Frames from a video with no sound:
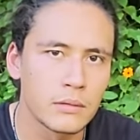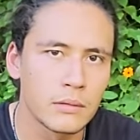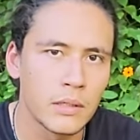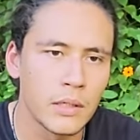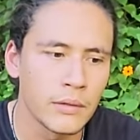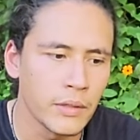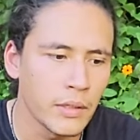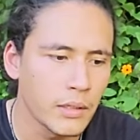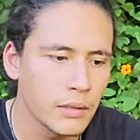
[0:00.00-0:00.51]

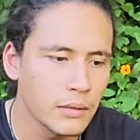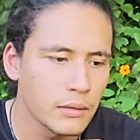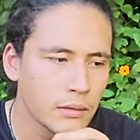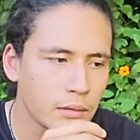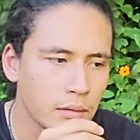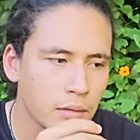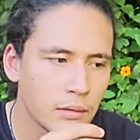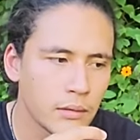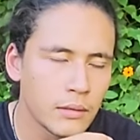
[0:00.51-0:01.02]
and then
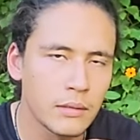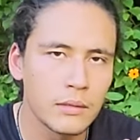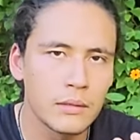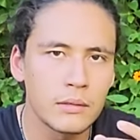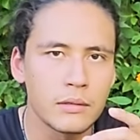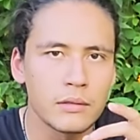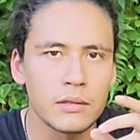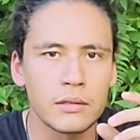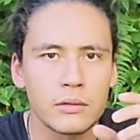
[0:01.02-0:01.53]

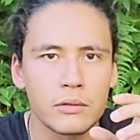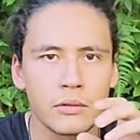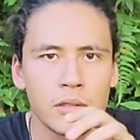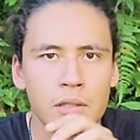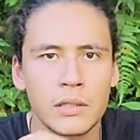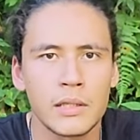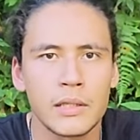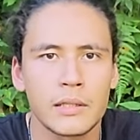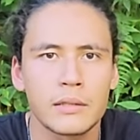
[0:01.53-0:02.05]
the cinders
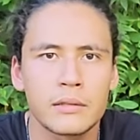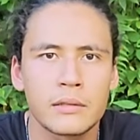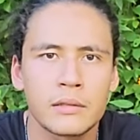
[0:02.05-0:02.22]
collect